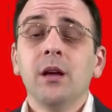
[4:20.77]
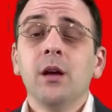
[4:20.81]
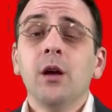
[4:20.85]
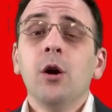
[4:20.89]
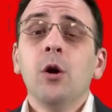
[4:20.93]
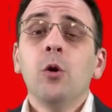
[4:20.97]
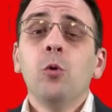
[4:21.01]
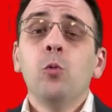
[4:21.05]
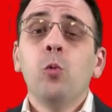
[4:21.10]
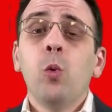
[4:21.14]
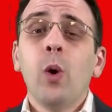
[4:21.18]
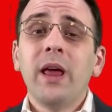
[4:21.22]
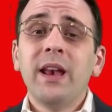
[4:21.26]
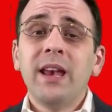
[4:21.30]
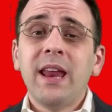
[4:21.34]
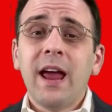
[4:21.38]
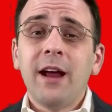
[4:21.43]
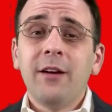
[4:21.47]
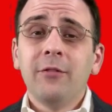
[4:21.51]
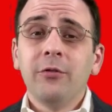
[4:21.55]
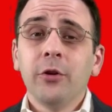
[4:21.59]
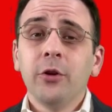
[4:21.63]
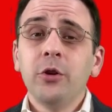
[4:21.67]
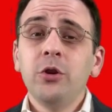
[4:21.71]

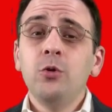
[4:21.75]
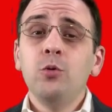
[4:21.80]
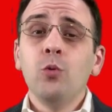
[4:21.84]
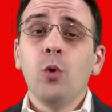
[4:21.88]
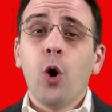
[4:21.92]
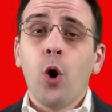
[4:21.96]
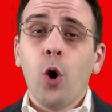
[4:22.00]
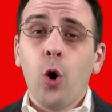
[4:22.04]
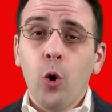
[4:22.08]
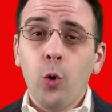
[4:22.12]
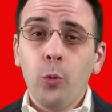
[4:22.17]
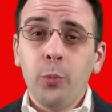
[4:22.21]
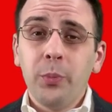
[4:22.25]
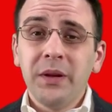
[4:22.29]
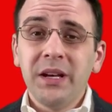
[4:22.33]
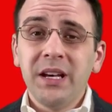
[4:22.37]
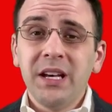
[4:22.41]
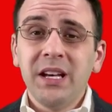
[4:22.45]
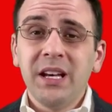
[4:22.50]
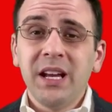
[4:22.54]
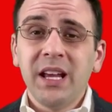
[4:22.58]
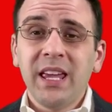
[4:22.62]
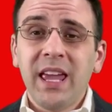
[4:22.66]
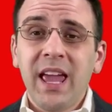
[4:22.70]
whenever you open an
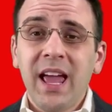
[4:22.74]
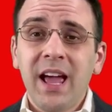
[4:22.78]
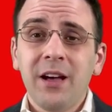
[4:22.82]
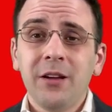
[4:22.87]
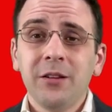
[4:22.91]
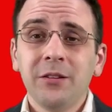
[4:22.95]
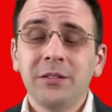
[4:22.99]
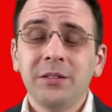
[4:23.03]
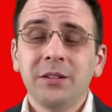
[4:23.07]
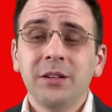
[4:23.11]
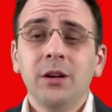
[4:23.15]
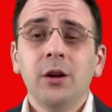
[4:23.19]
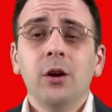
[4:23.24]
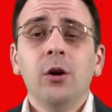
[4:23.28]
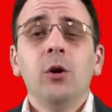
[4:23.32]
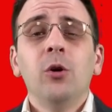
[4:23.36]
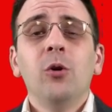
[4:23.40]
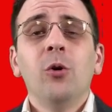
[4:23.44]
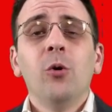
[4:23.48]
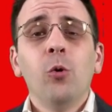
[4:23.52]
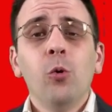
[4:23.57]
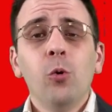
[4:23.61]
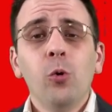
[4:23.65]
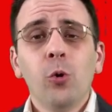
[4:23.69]
account
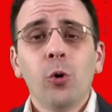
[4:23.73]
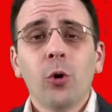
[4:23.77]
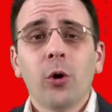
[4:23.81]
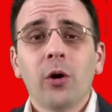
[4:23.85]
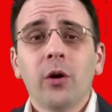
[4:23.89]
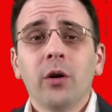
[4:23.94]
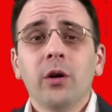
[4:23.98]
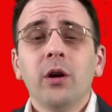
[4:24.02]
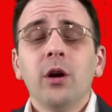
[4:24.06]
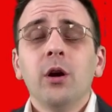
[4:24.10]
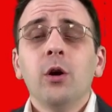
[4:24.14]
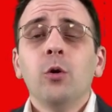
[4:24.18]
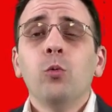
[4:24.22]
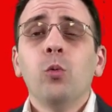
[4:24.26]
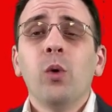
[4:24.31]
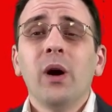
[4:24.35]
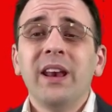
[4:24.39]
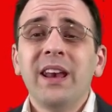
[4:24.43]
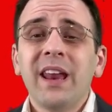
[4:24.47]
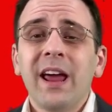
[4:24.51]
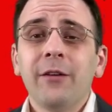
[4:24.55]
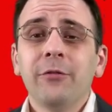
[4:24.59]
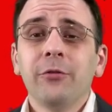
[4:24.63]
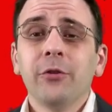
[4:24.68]
or
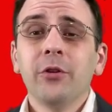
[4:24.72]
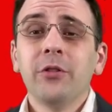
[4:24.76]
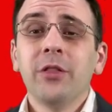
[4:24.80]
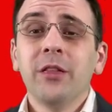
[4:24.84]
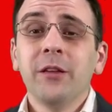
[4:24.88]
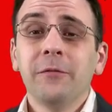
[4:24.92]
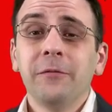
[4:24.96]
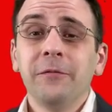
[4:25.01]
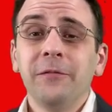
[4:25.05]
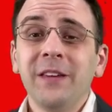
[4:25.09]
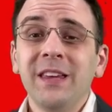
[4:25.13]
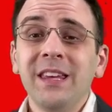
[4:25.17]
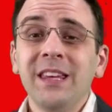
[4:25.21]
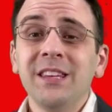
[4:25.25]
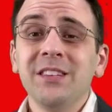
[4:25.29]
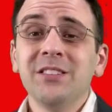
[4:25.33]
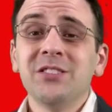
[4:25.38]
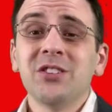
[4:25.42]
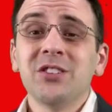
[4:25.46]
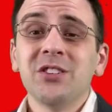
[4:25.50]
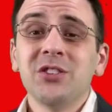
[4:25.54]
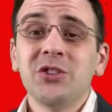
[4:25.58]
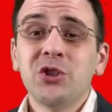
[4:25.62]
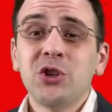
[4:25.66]
whenever the
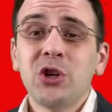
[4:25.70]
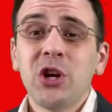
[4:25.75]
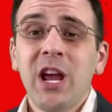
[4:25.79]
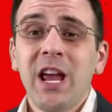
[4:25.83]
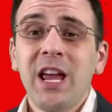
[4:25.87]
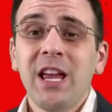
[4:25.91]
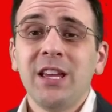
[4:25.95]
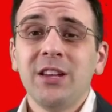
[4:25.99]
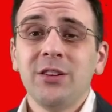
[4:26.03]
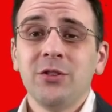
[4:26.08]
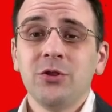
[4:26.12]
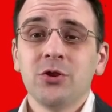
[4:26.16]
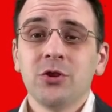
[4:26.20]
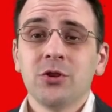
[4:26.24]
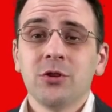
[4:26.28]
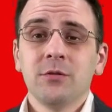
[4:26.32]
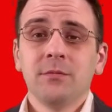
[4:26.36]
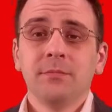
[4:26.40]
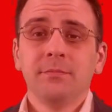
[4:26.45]
fees change.